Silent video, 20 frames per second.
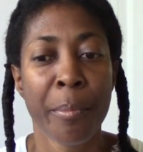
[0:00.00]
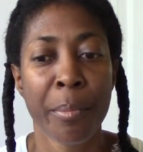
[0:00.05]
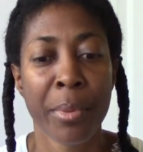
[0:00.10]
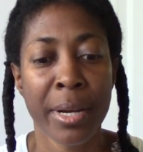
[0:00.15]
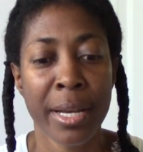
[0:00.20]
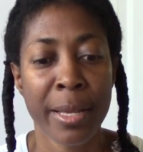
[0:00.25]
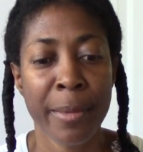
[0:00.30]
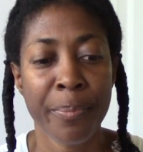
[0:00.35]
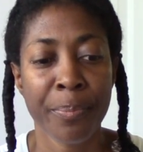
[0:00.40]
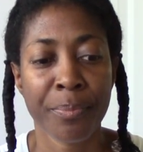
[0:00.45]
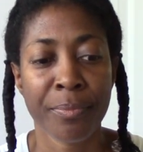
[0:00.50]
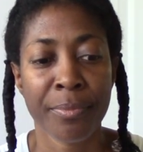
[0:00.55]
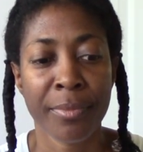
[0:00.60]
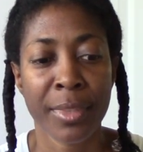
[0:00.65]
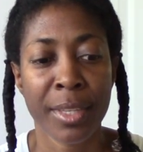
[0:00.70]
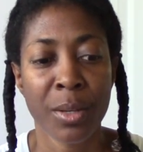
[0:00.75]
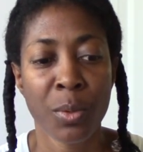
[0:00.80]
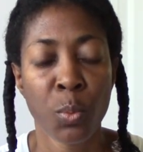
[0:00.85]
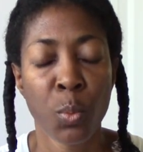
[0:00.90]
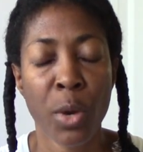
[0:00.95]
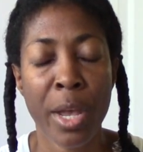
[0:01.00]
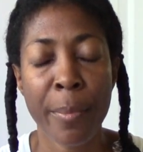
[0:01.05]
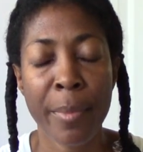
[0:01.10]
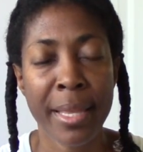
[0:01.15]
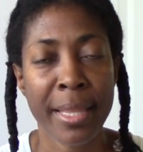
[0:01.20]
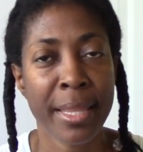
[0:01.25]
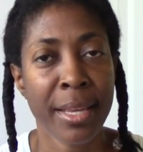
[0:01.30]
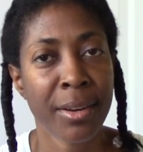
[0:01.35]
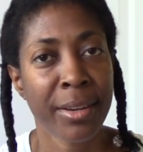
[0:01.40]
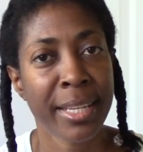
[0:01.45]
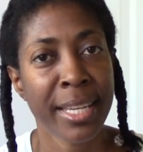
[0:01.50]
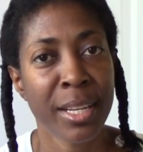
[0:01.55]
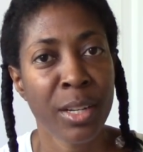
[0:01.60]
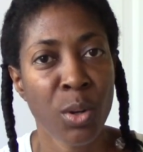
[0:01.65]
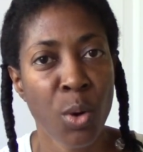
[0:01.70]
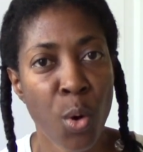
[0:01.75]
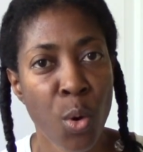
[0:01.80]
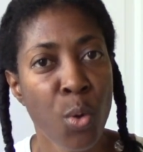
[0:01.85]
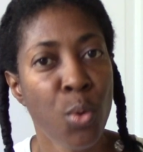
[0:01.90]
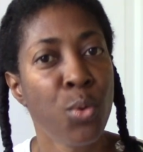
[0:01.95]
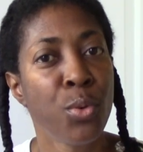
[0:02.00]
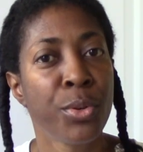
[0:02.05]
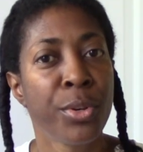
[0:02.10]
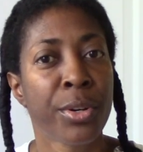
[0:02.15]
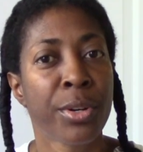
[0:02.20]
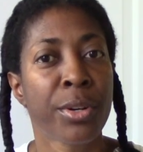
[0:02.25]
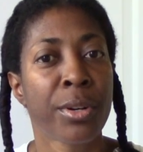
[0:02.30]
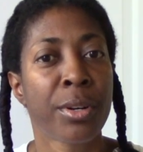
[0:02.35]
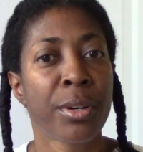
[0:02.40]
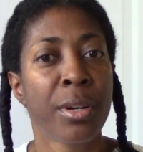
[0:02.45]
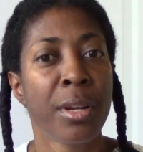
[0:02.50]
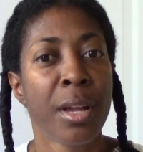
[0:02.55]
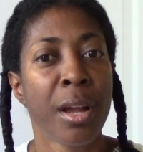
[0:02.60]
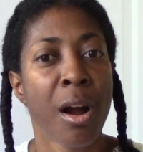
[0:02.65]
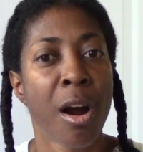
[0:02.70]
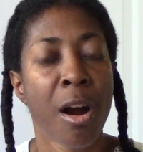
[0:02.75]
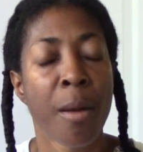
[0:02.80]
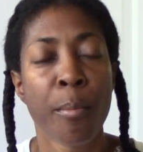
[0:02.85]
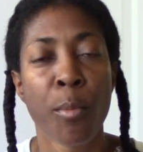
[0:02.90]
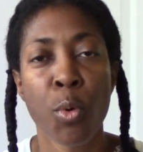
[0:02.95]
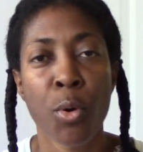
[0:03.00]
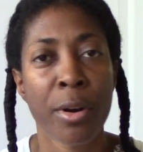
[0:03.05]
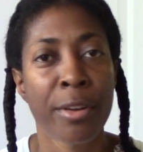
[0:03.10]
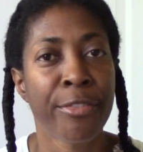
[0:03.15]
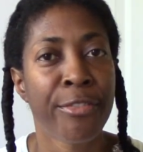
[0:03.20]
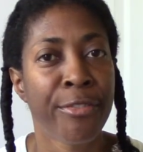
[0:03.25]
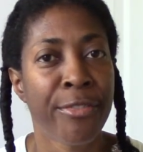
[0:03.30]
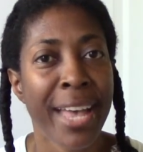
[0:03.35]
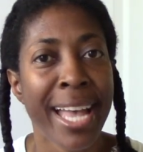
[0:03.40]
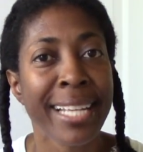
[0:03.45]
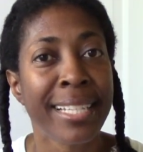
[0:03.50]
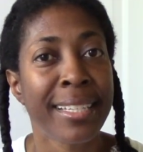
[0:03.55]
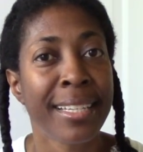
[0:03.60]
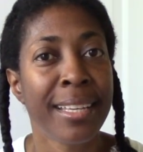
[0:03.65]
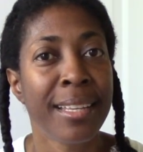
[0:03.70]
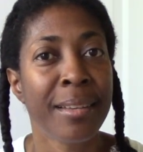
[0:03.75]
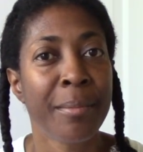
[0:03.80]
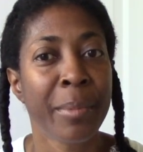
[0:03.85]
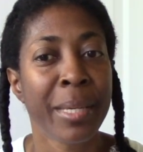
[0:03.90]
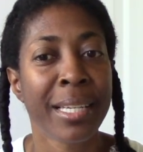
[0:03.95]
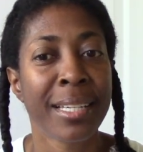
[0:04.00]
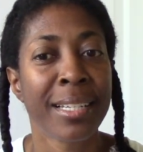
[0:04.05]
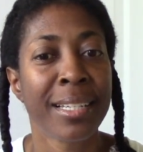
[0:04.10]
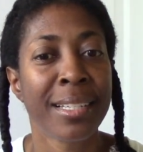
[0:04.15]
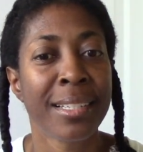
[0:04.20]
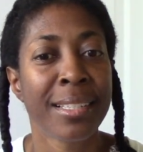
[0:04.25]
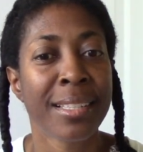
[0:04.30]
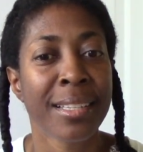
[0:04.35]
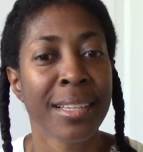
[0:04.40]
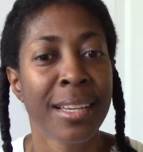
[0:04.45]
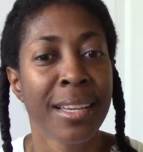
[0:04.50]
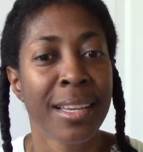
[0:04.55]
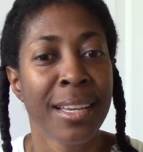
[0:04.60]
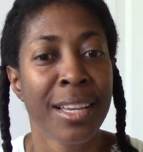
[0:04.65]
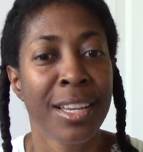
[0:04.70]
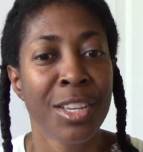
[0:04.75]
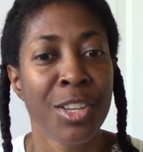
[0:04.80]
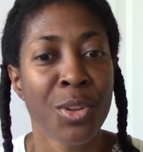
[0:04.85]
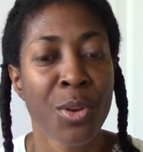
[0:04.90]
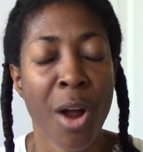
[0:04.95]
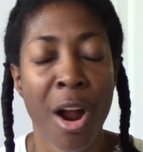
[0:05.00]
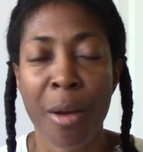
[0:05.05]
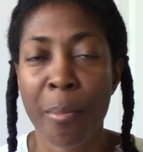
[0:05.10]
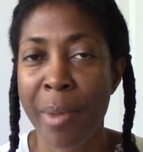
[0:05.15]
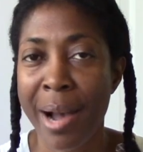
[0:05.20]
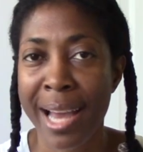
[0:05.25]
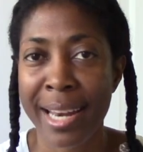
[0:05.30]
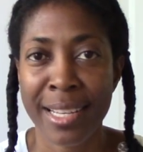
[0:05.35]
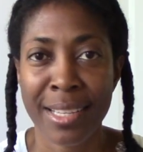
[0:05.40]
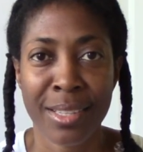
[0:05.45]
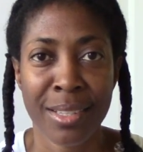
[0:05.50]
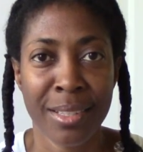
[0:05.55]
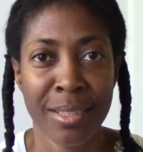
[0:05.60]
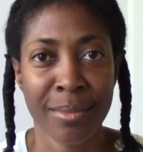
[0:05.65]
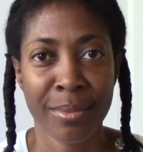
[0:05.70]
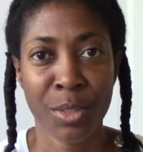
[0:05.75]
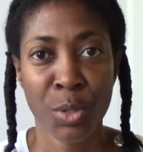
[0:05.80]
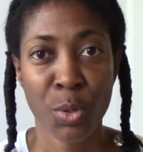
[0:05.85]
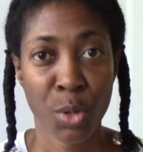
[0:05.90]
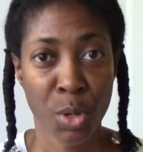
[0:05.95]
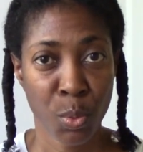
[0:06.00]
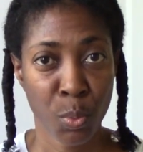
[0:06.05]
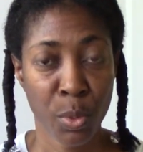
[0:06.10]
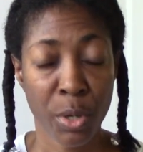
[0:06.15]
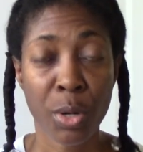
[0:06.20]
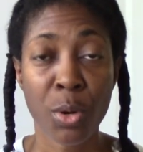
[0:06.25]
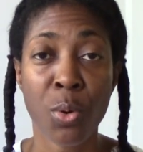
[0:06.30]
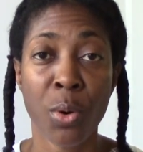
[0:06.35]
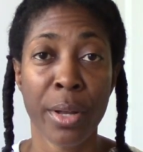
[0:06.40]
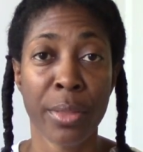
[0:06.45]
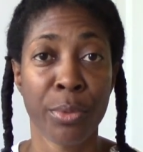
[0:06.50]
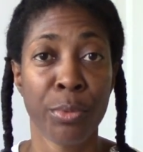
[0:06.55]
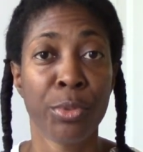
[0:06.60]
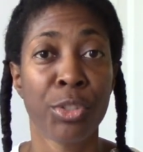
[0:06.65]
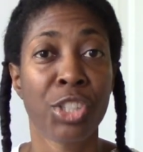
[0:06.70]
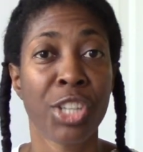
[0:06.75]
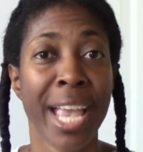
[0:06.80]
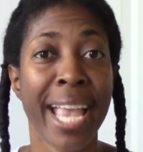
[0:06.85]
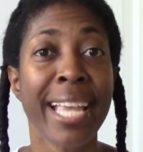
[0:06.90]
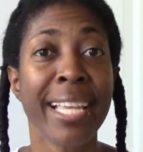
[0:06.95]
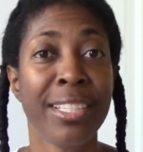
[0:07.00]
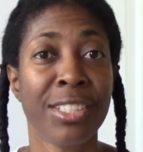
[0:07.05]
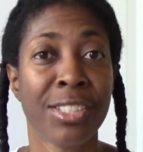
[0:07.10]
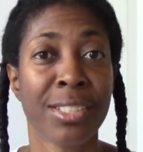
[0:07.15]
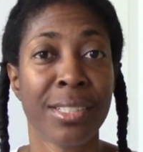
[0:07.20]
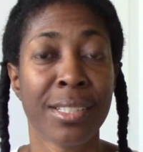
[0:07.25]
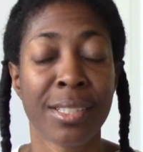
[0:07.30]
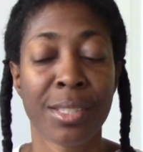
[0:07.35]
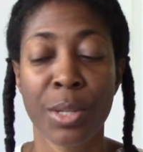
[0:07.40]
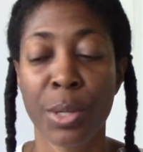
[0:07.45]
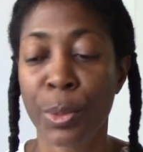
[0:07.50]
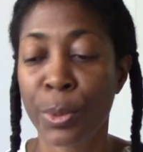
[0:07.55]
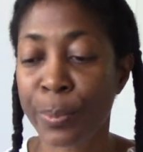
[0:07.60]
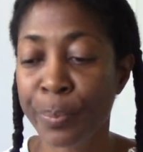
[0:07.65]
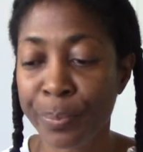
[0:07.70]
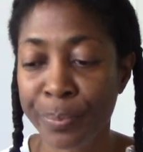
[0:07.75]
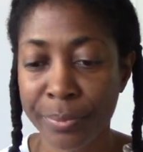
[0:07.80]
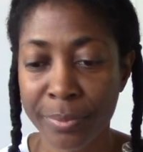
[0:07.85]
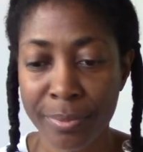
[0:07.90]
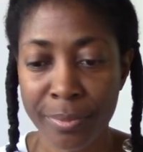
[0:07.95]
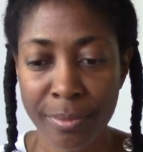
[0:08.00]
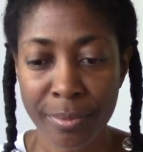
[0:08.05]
But women that are getting older are more affected because, you know, our bodies, you know, we're going through changes. So